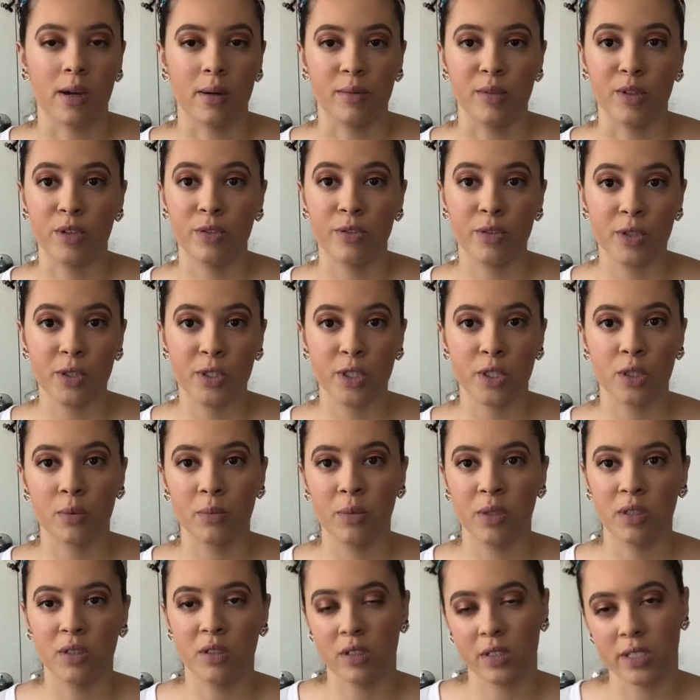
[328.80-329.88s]
your viewers are going to
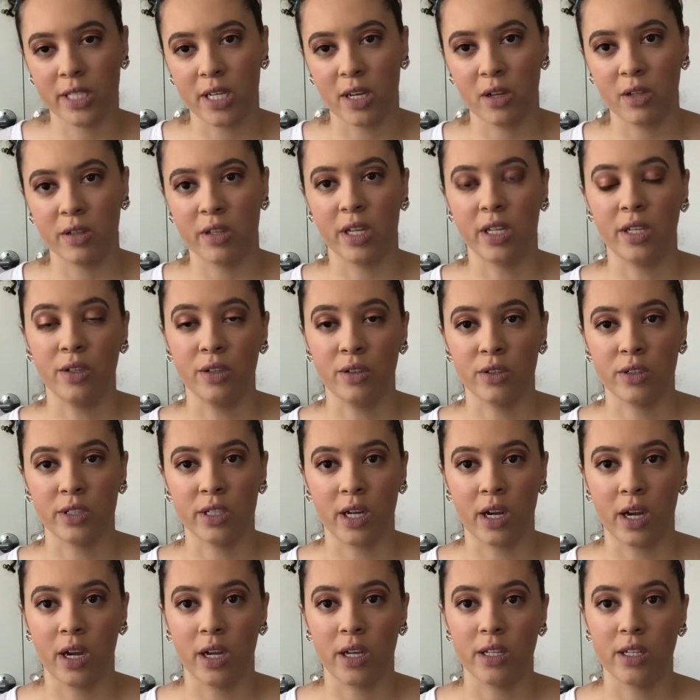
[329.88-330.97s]
be able to tell that you're
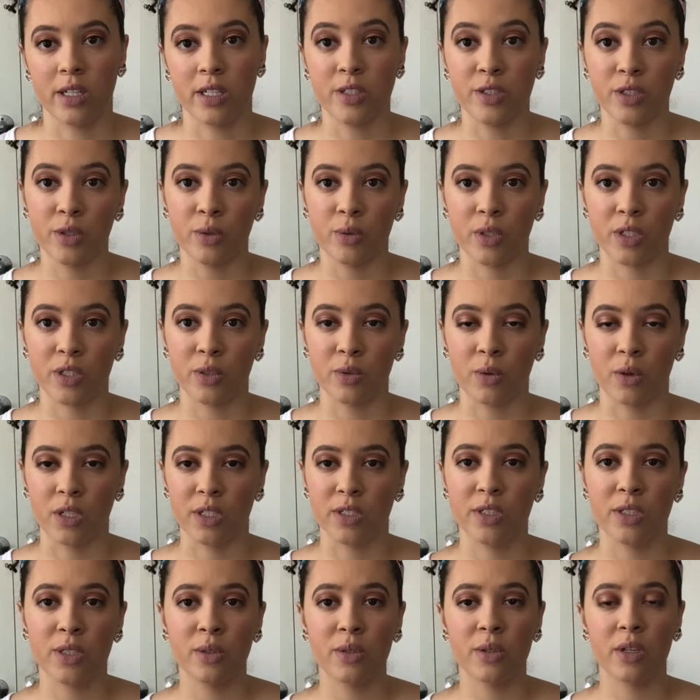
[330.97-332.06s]
not into what you want
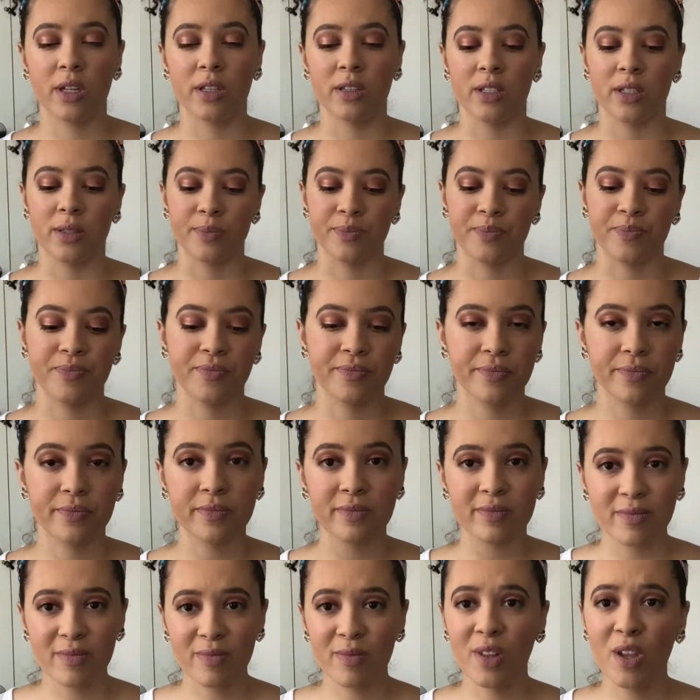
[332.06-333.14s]
to do. And then
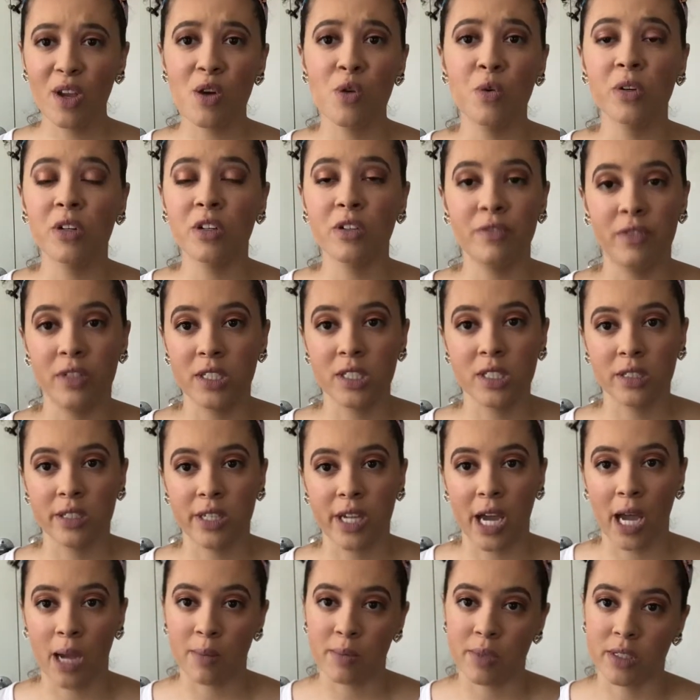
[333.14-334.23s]
what eventually
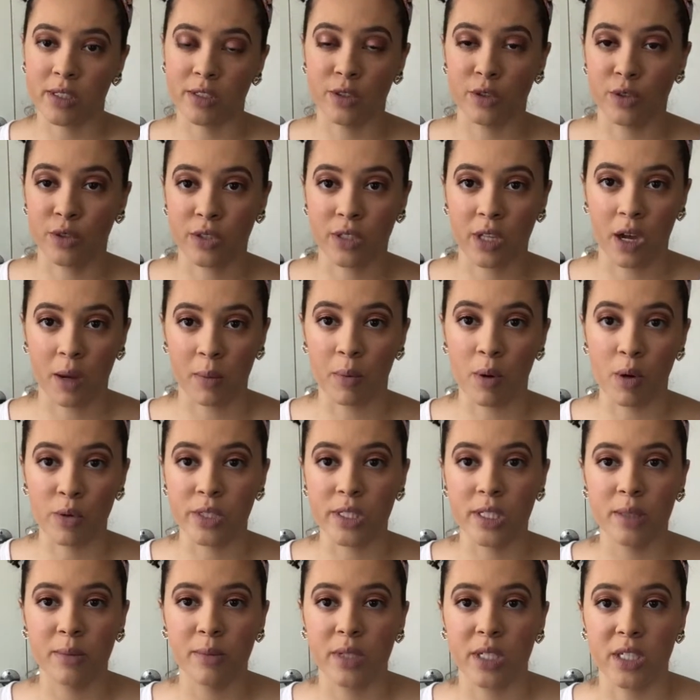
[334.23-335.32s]
happens, you'll stop
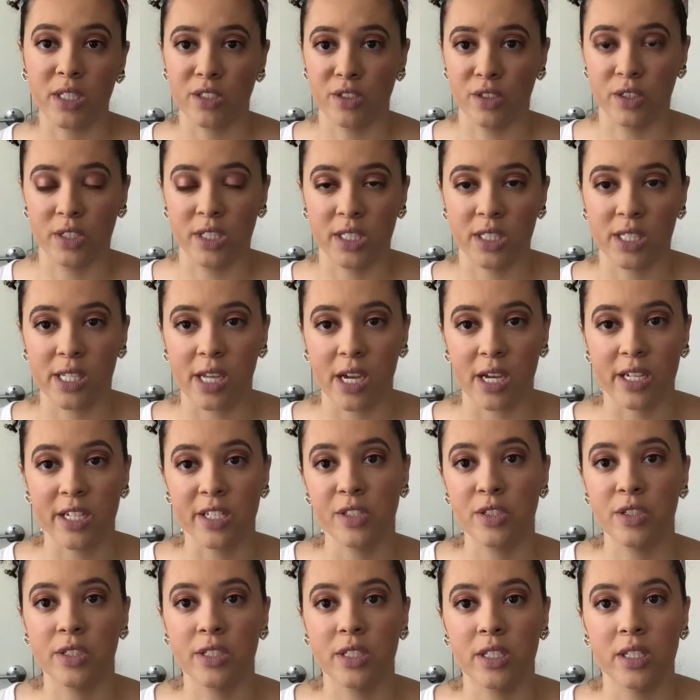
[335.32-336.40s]
posting because you're just not
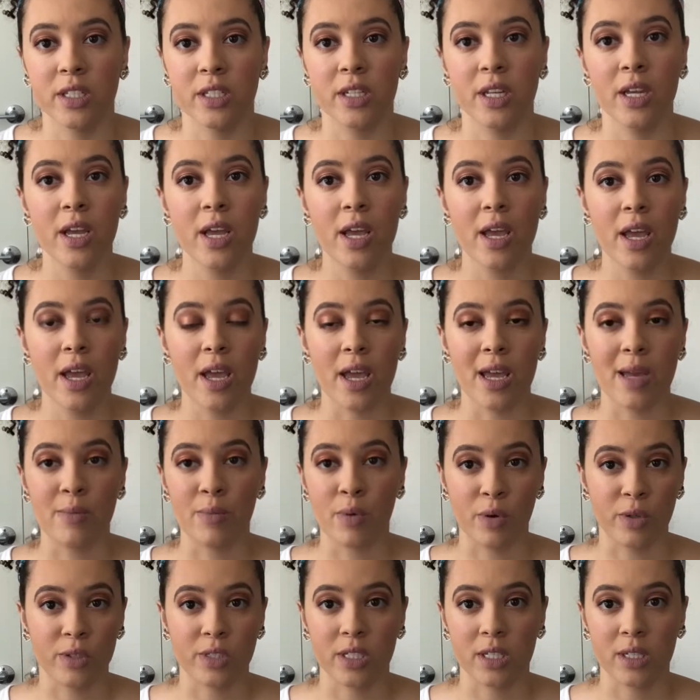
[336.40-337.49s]
interested in
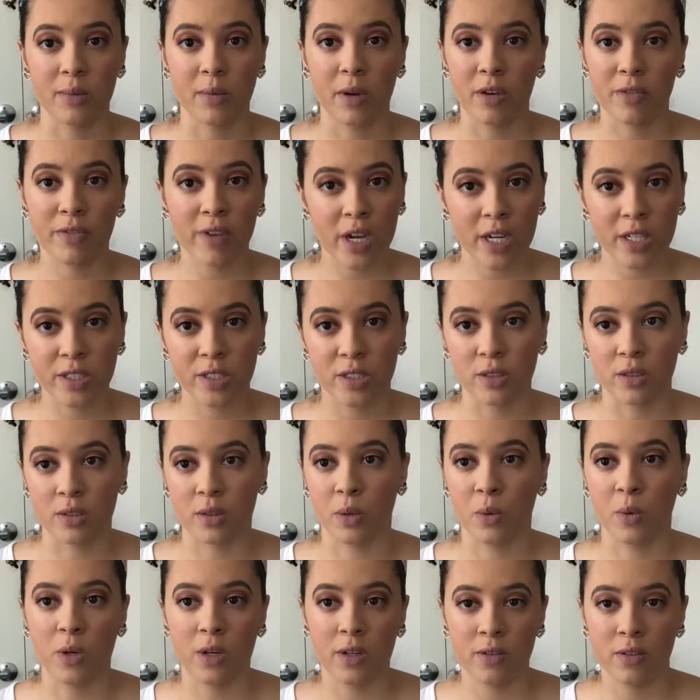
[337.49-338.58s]
posting about fashion
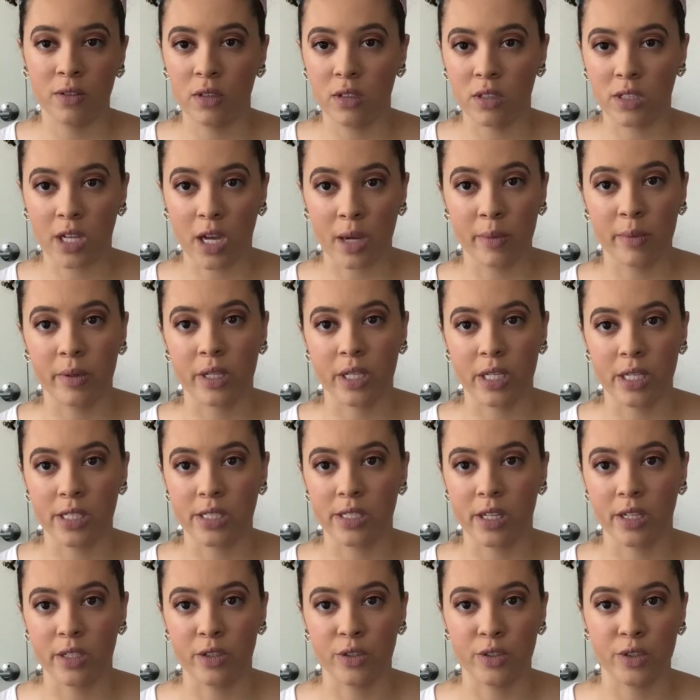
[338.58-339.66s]
or whatever the topic is
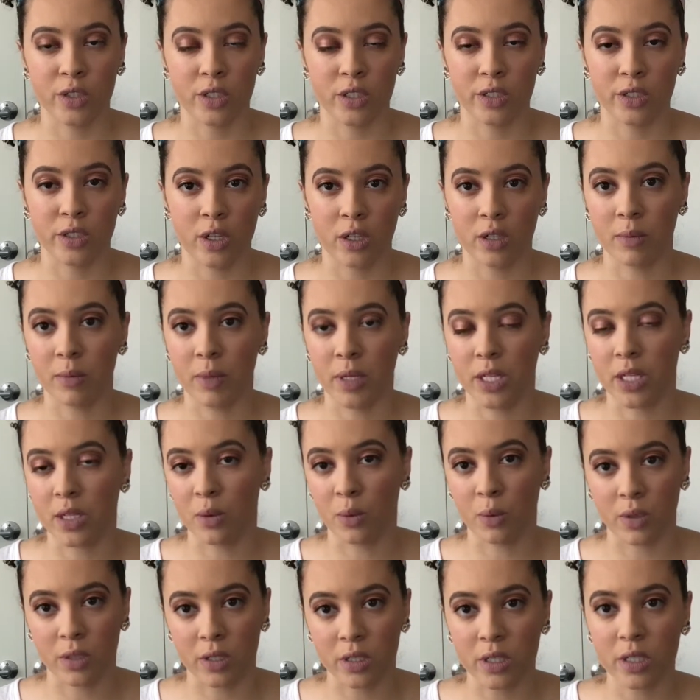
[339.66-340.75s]
that you're just trying to make it
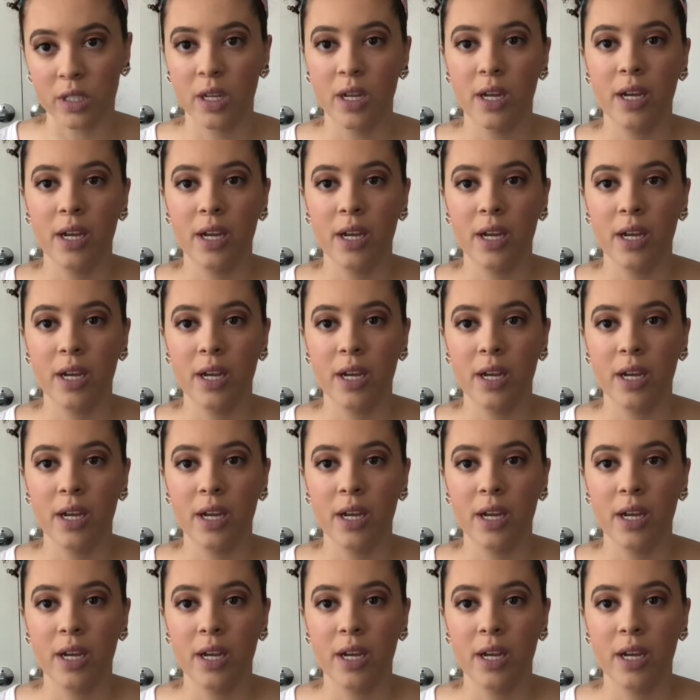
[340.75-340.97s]
work.